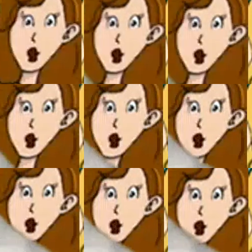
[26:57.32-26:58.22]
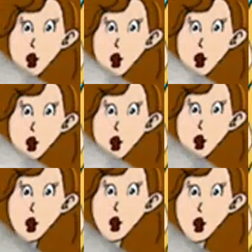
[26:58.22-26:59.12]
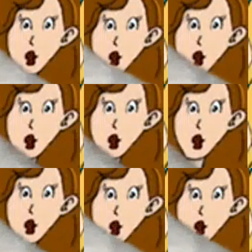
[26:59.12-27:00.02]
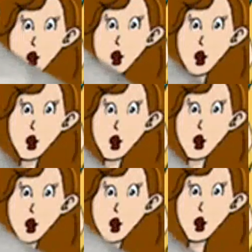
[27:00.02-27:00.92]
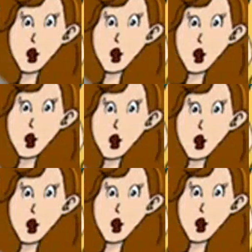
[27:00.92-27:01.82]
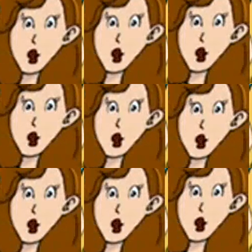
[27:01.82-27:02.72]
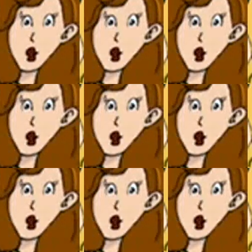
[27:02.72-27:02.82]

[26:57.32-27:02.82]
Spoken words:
This person isn't speaking.